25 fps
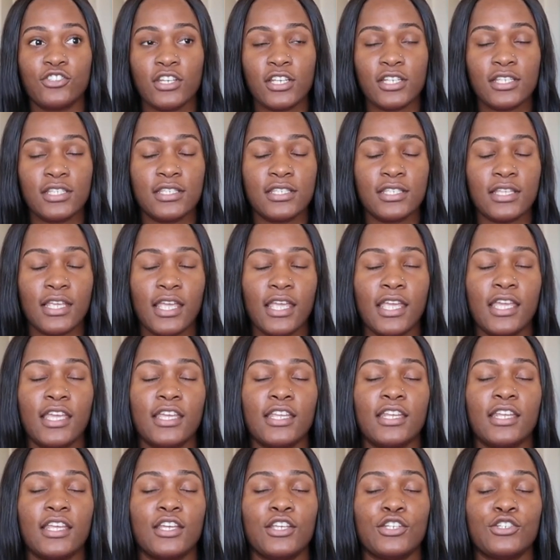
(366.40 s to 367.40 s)
just
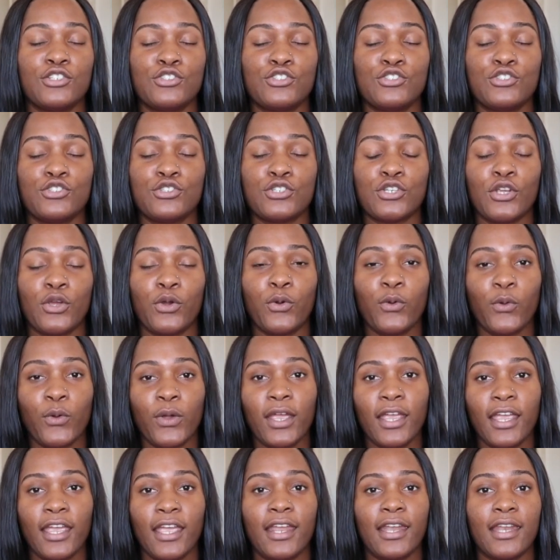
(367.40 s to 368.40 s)

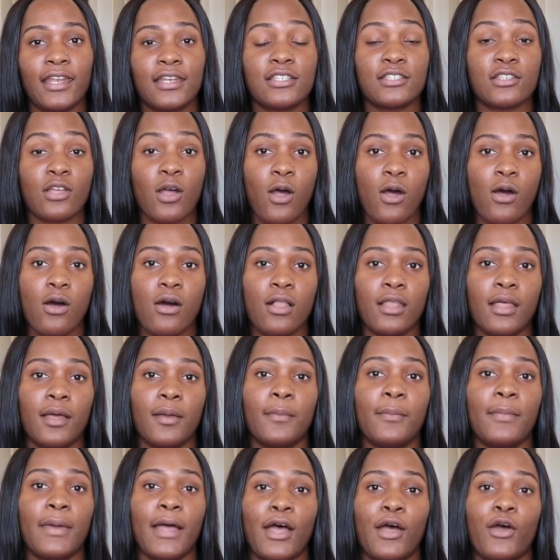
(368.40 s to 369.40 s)
enjoy it. It's all
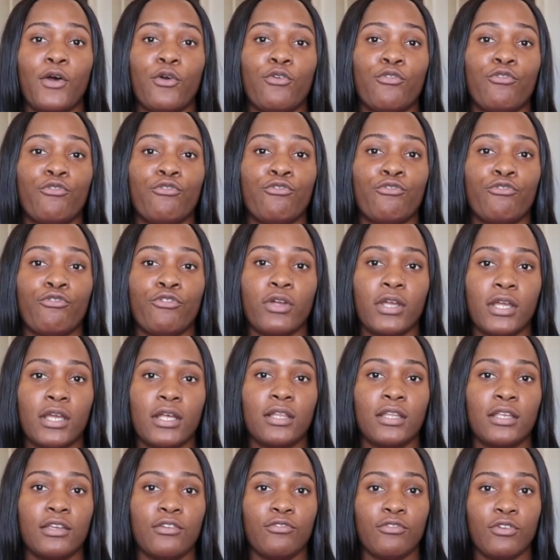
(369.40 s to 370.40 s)
about
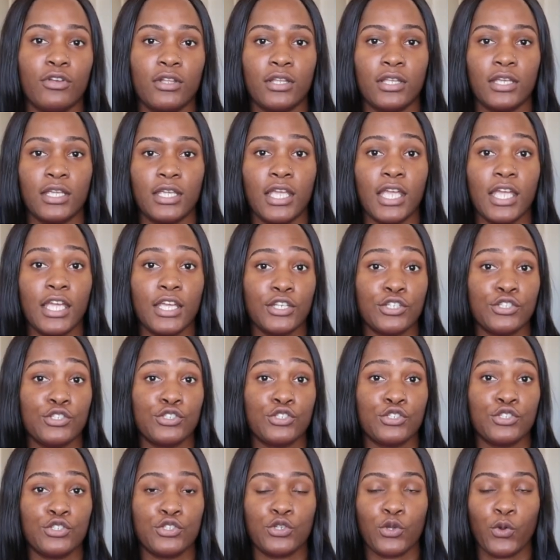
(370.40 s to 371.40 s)
really
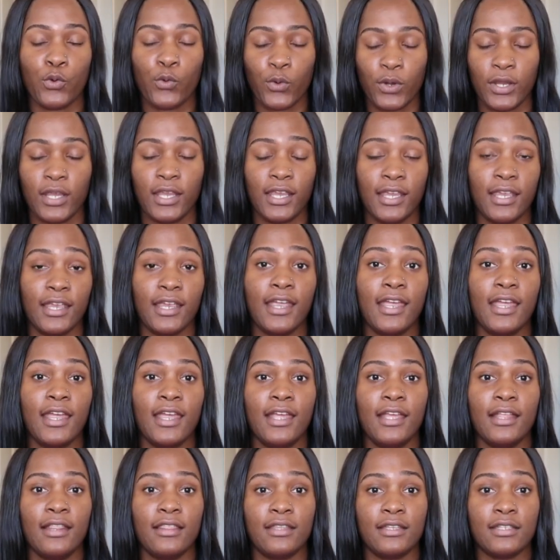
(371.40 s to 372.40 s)
enjoying
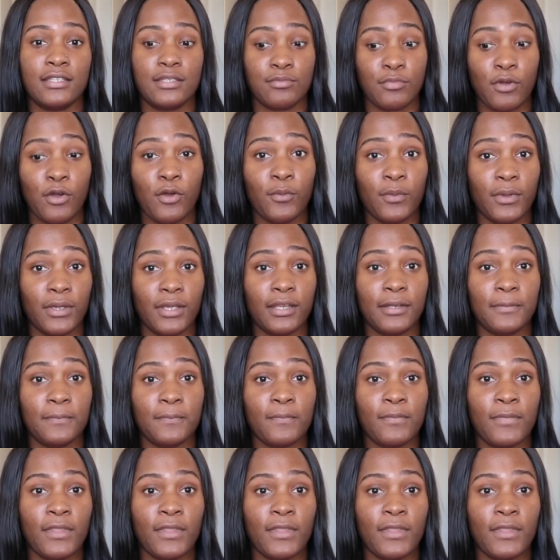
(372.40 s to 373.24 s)
this moment.